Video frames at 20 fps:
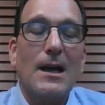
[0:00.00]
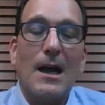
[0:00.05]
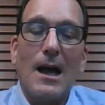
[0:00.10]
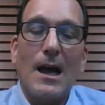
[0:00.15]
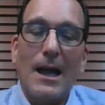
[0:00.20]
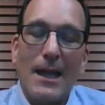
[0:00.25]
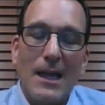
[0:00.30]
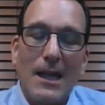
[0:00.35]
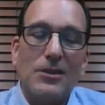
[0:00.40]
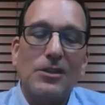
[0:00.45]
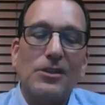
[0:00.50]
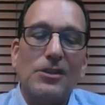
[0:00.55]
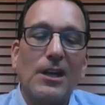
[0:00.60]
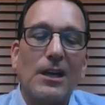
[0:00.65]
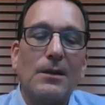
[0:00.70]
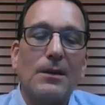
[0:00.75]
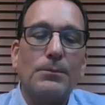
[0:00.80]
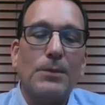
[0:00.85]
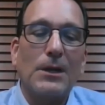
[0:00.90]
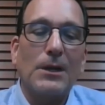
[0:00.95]
I hate to say
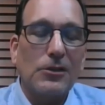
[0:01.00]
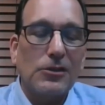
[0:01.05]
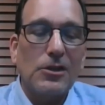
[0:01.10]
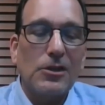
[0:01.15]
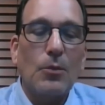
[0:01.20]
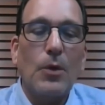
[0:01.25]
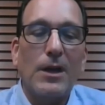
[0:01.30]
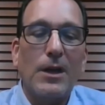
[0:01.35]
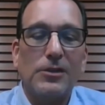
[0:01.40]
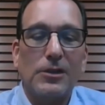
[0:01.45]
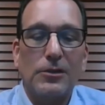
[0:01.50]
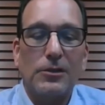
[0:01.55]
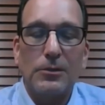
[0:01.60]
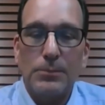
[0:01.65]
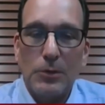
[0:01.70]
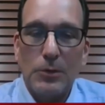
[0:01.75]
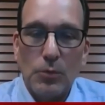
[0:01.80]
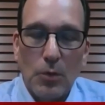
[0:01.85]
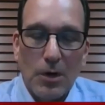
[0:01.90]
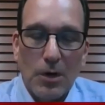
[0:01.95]
it, but in some ways it could
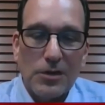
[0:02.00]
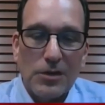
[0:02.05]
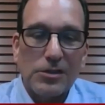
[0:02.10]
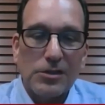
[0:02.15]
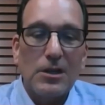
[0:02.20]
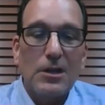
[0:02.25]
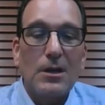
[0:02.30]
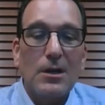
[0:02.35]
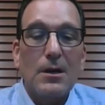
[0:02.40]
be worse.